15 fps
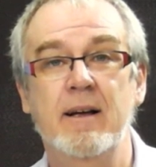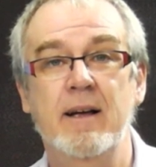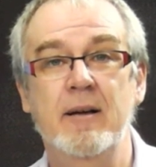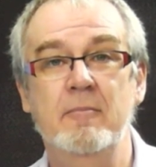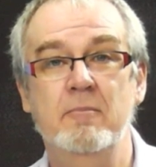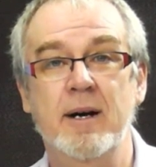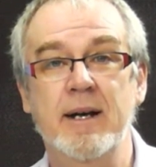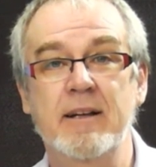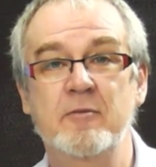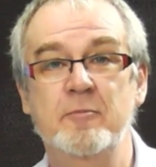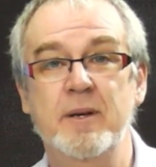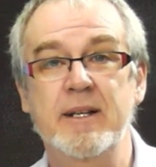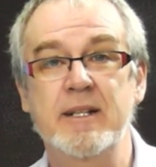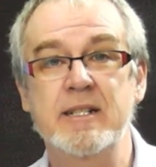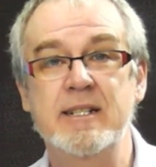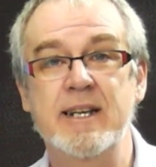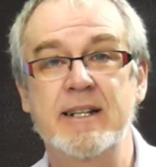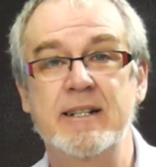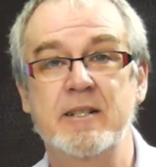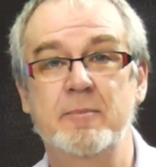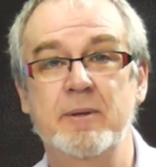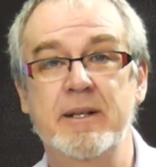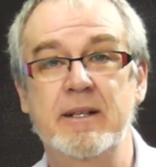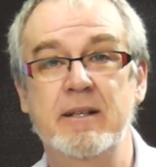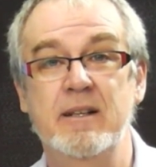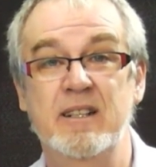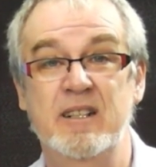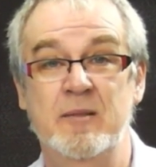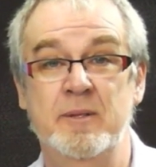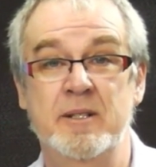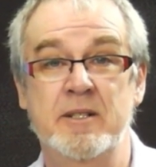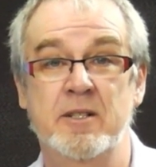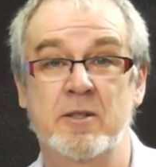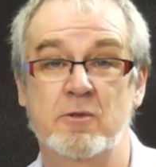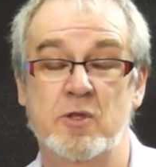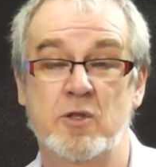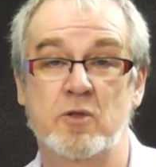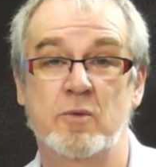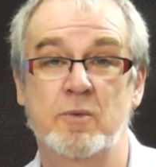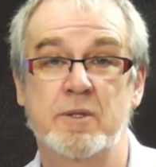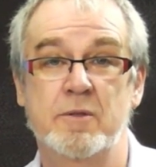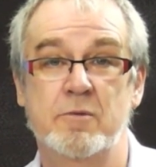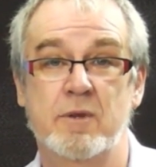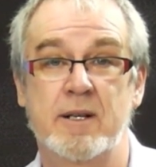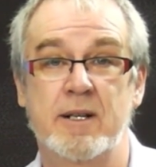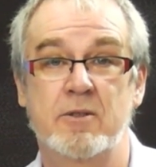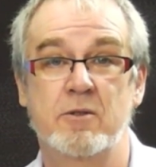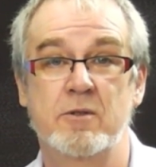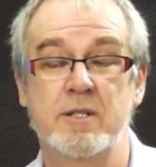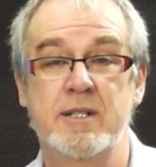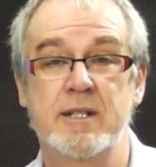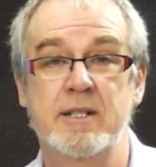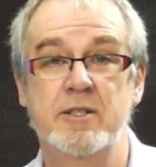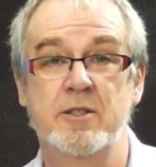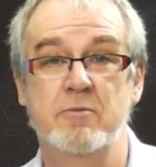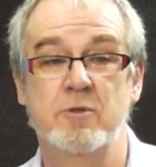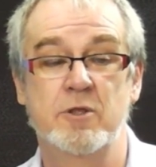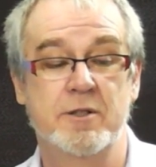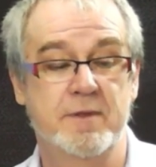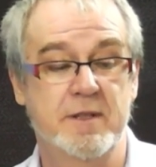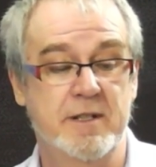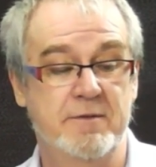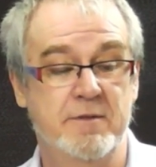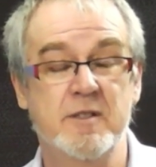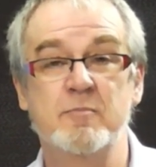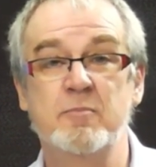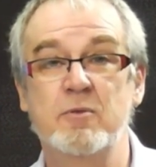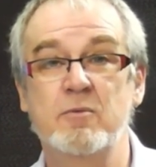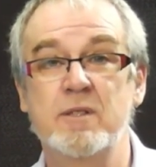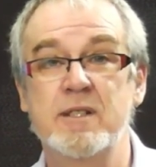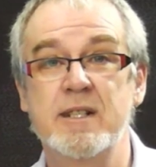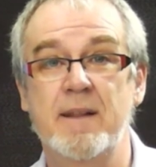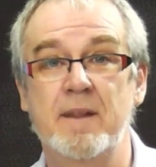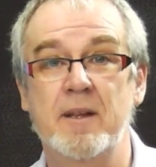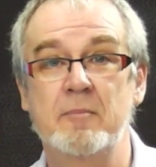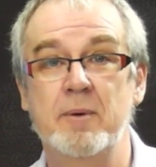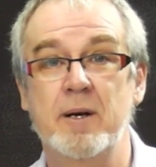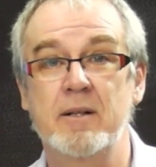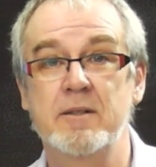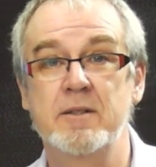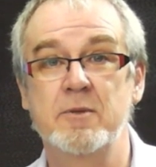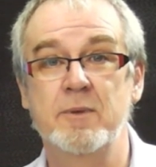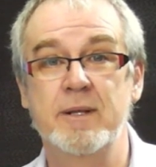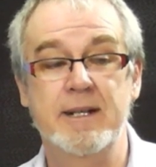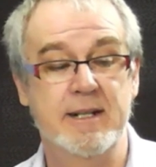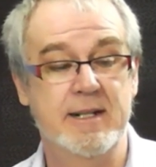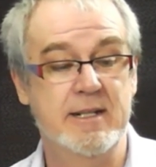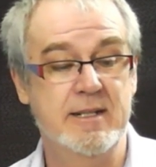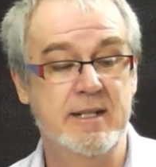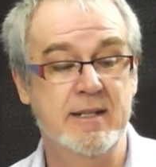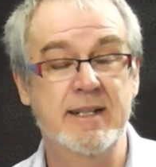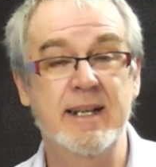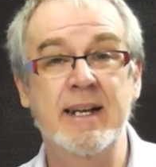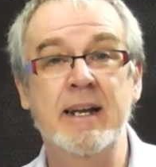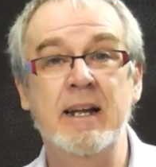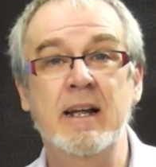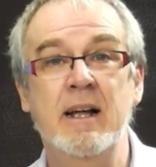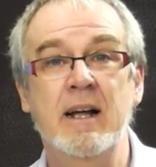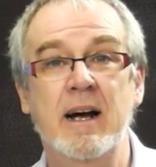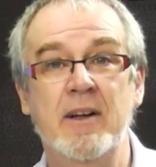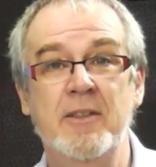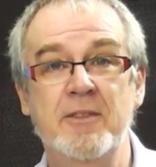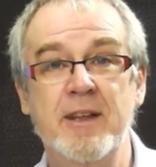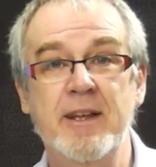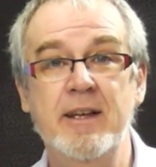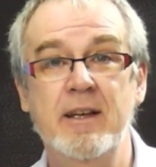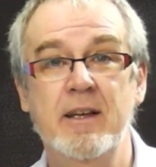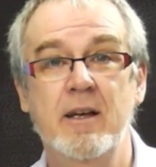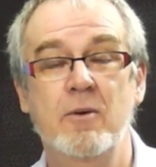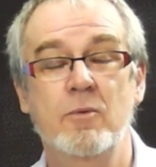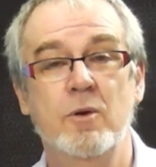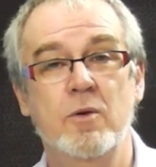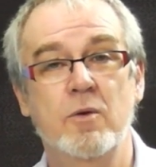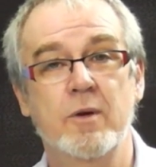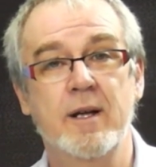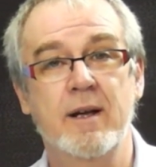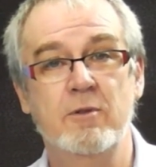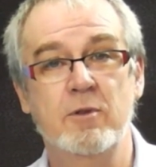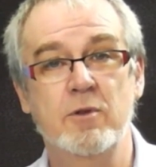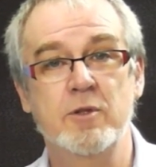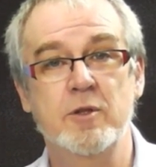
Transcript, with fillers: it might have been set to be a little bit too slow, which is why I couldn't see too much of a difference. But we'll set that back to the way it is. And then I think we'll go and have a look at the